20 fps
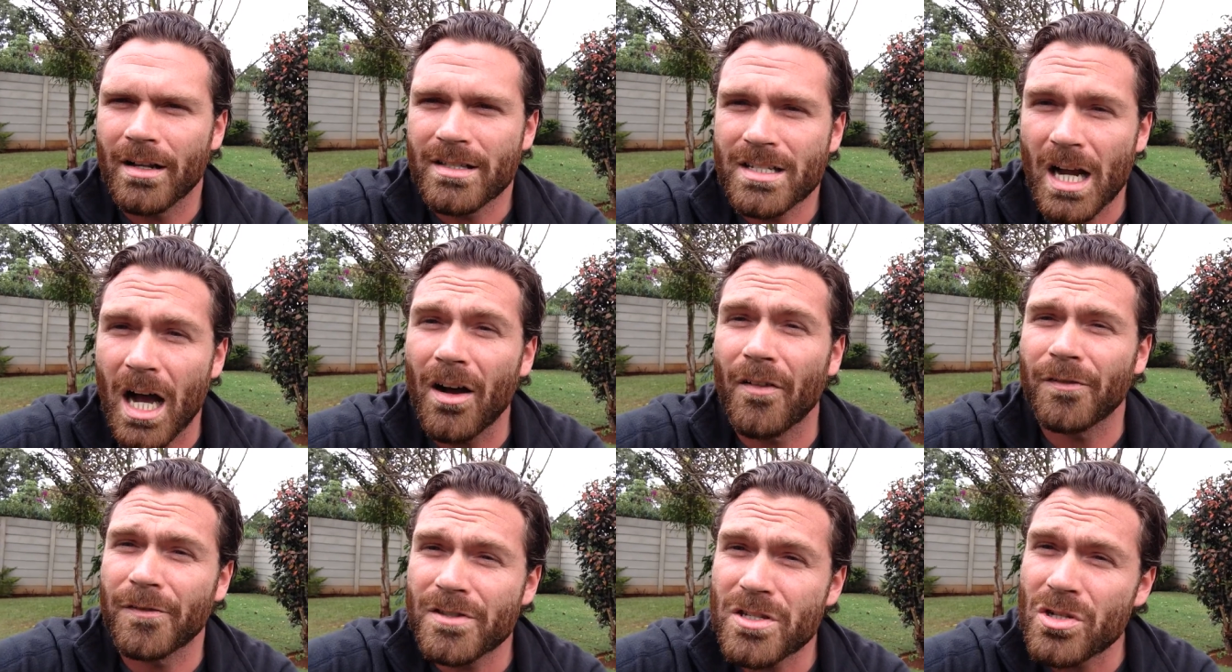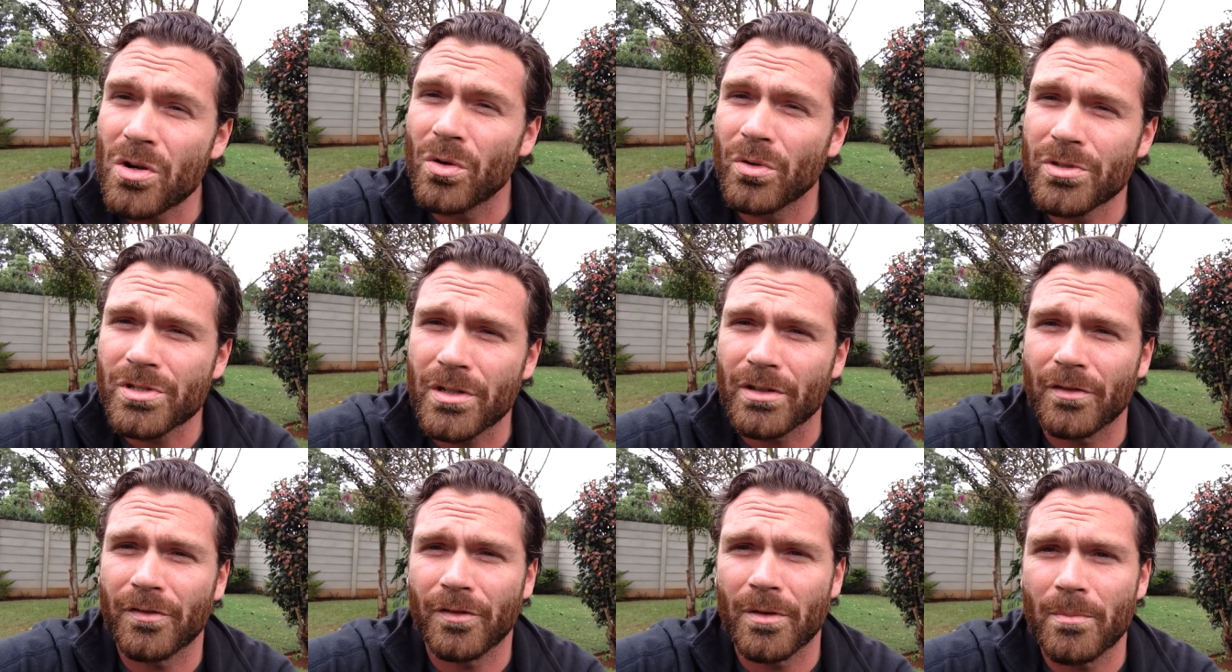a, tough
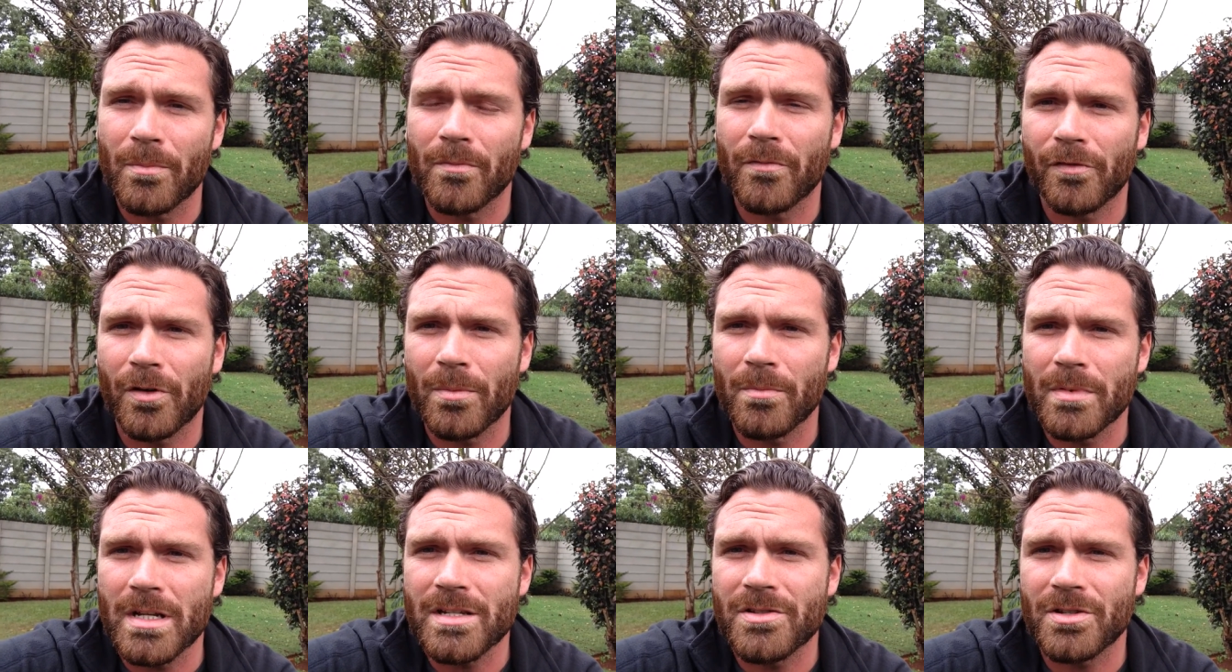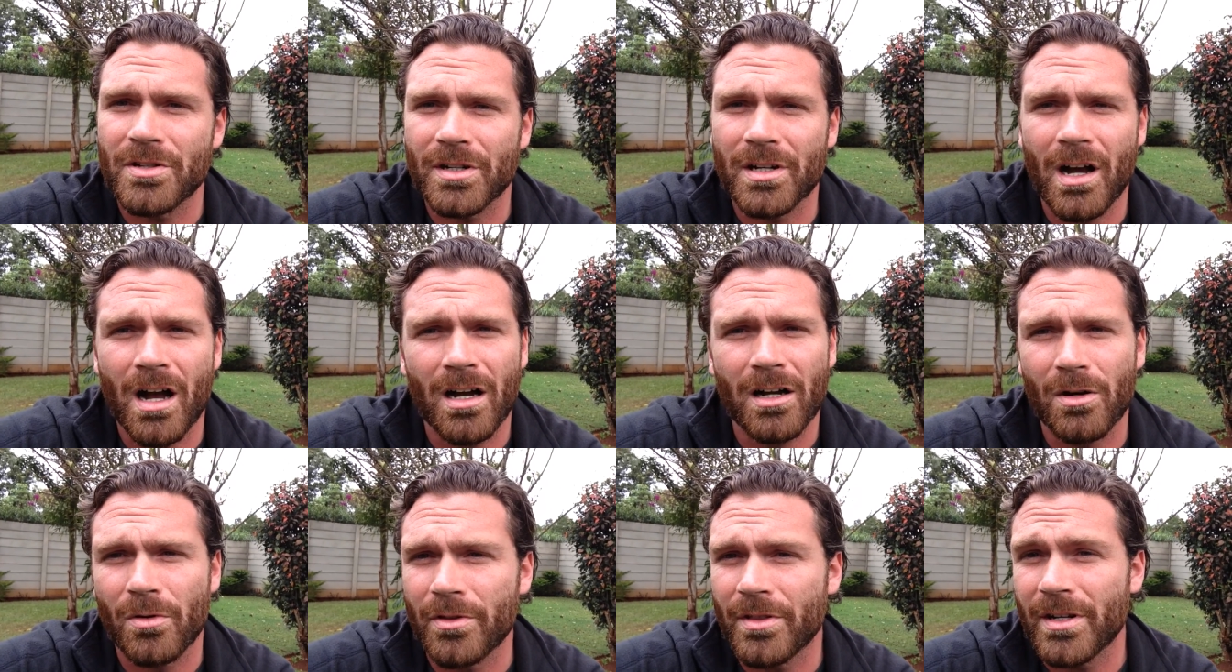soldier from from eastern
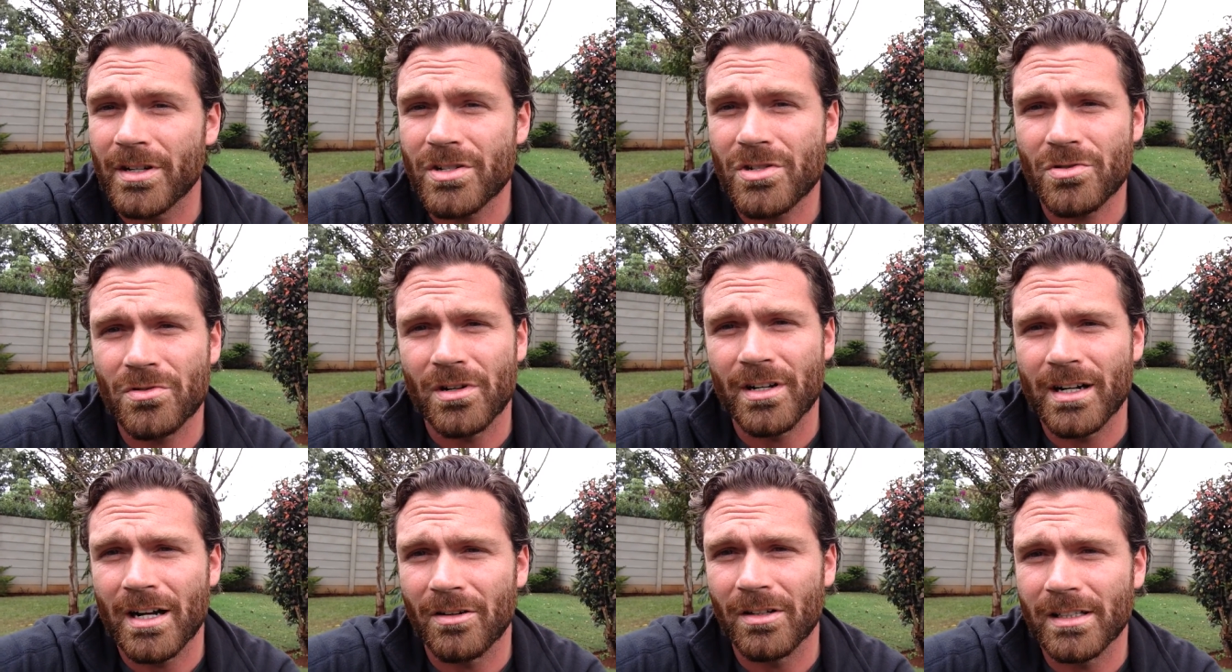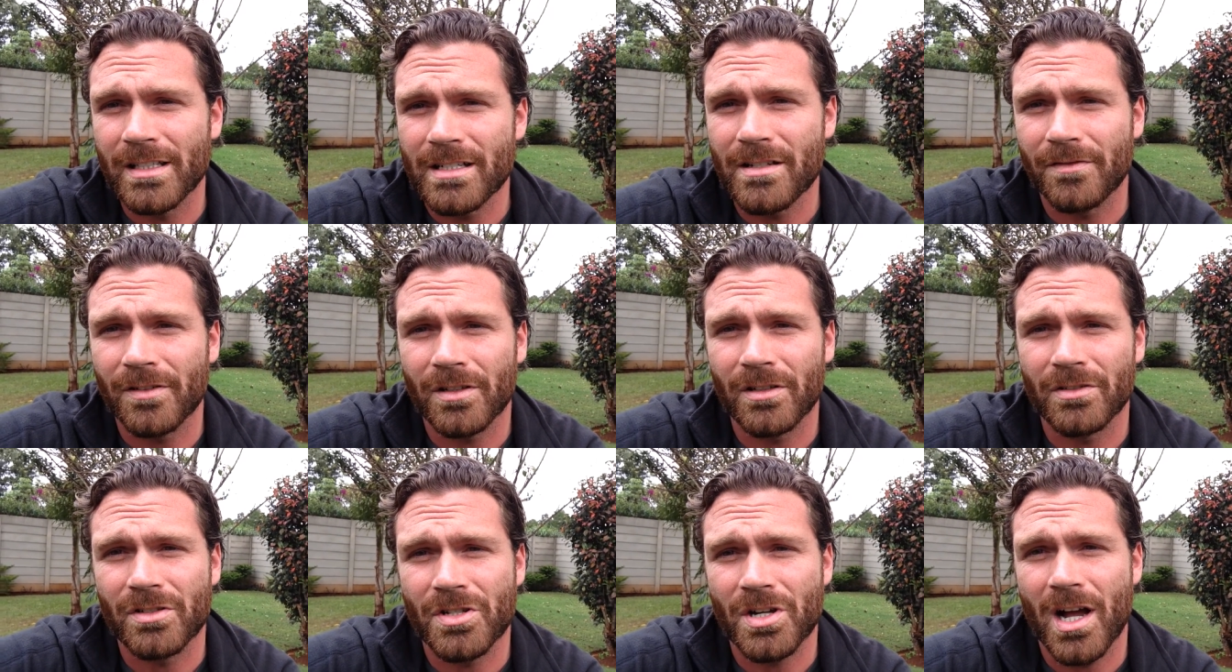congo with an extraordinarily
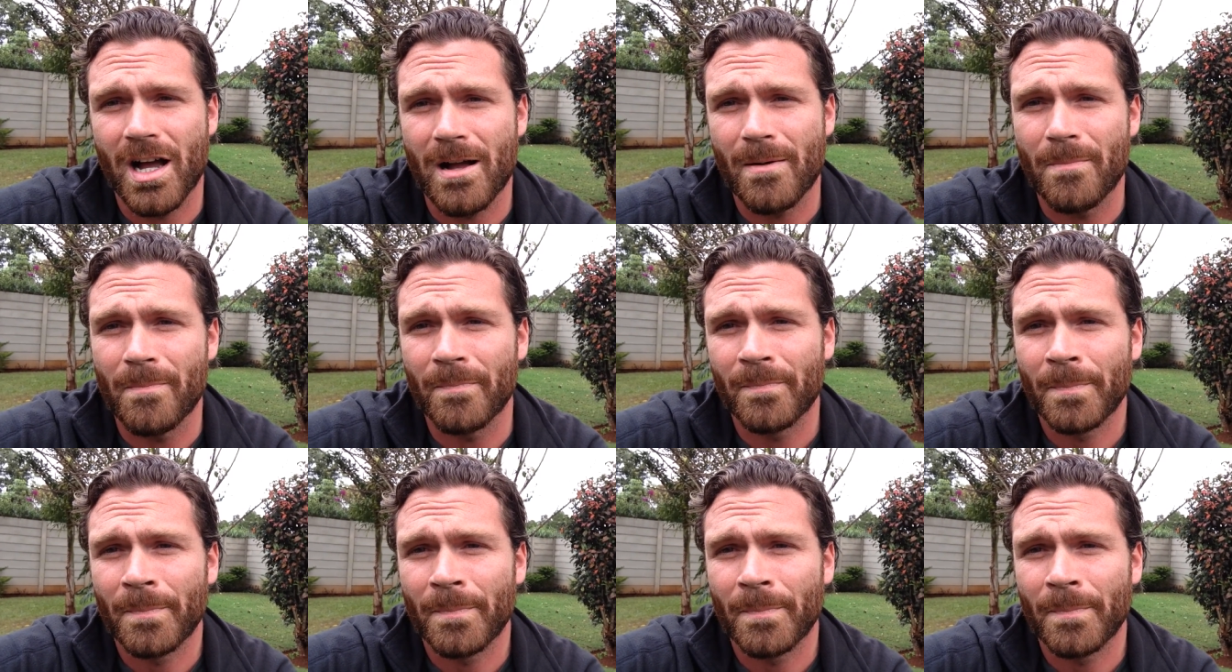difficult job